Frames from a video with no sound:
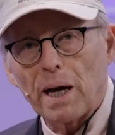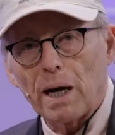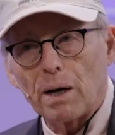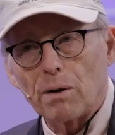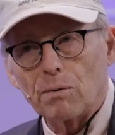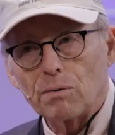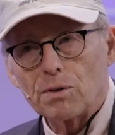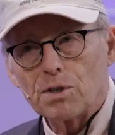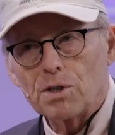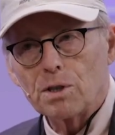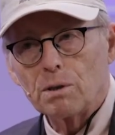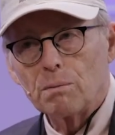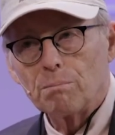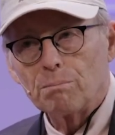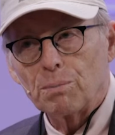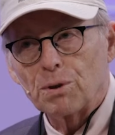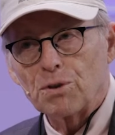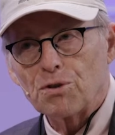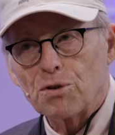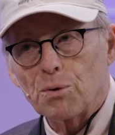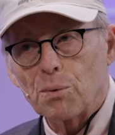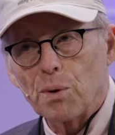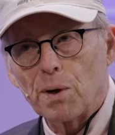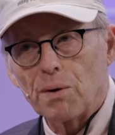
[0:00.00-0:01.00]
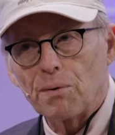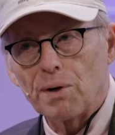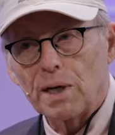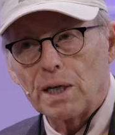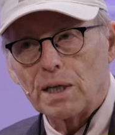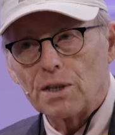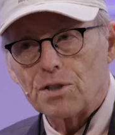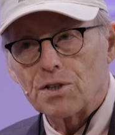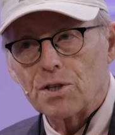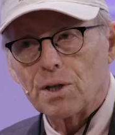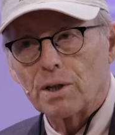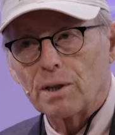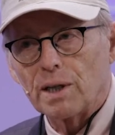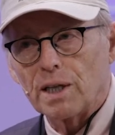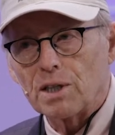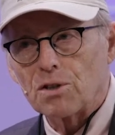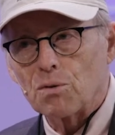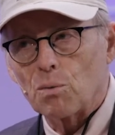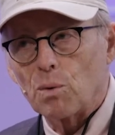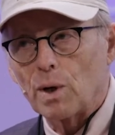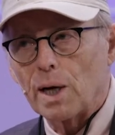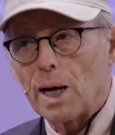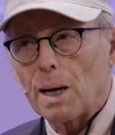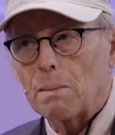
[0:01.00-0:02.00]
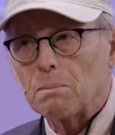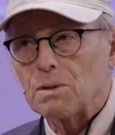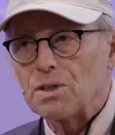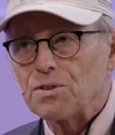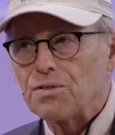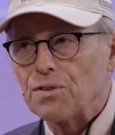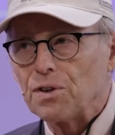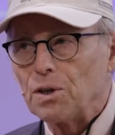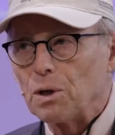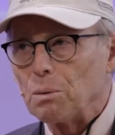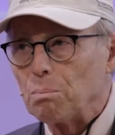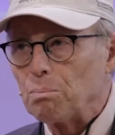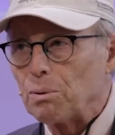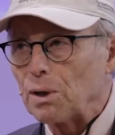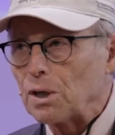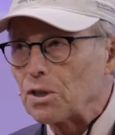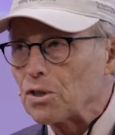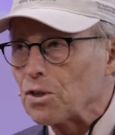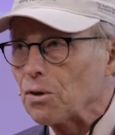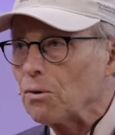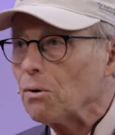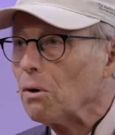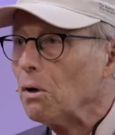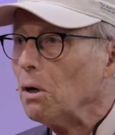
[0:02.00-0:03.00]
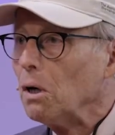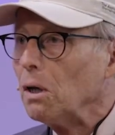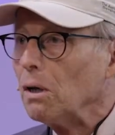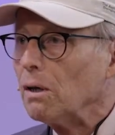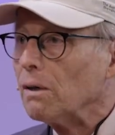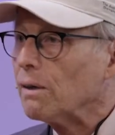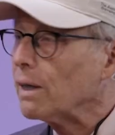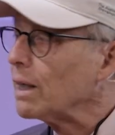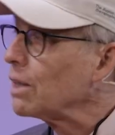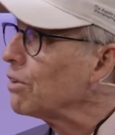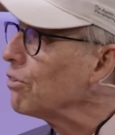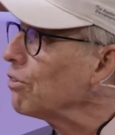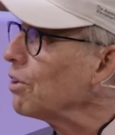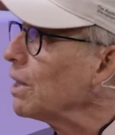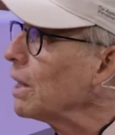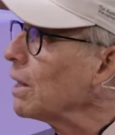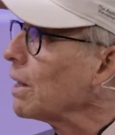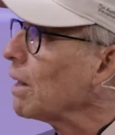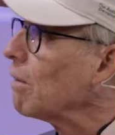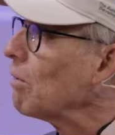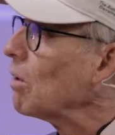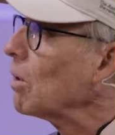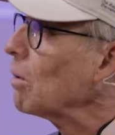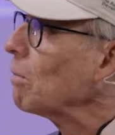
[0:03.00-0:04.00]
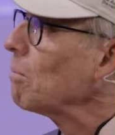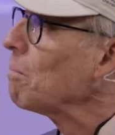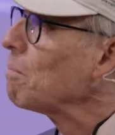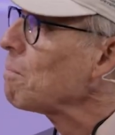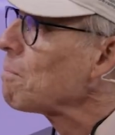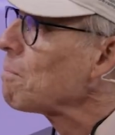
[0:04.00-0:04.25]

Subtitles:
pounds per square inch. That's 1 atmosphere of pressure at sea level.